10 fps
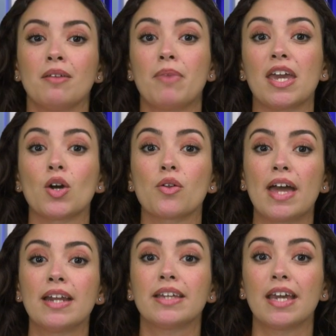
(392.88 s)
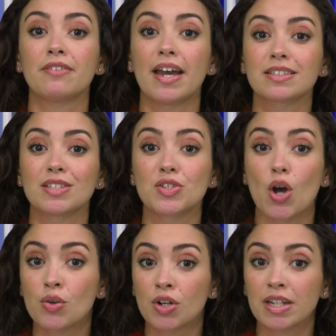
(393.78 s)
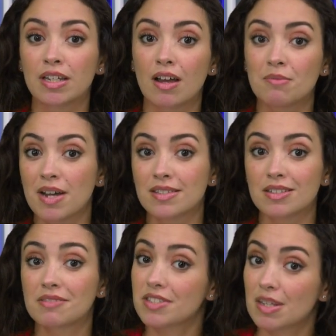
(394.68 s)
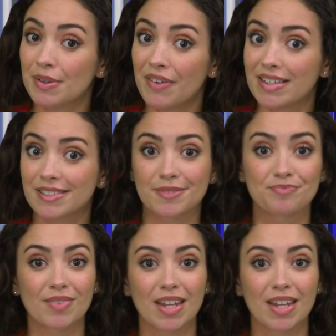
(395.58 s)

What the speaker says: Bako then gave X's owner, Elon Musk, some advice.